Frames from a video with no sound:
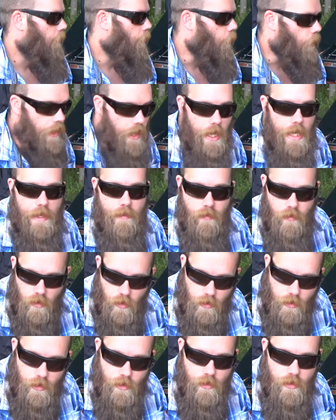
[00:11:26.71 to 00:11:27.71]
what I've
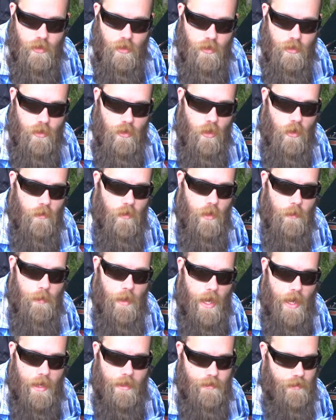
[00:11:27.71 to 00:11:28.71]
learned over the
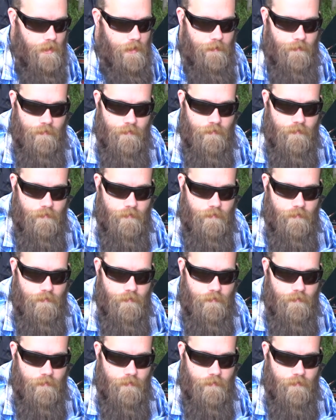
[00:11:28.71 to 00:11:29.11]
past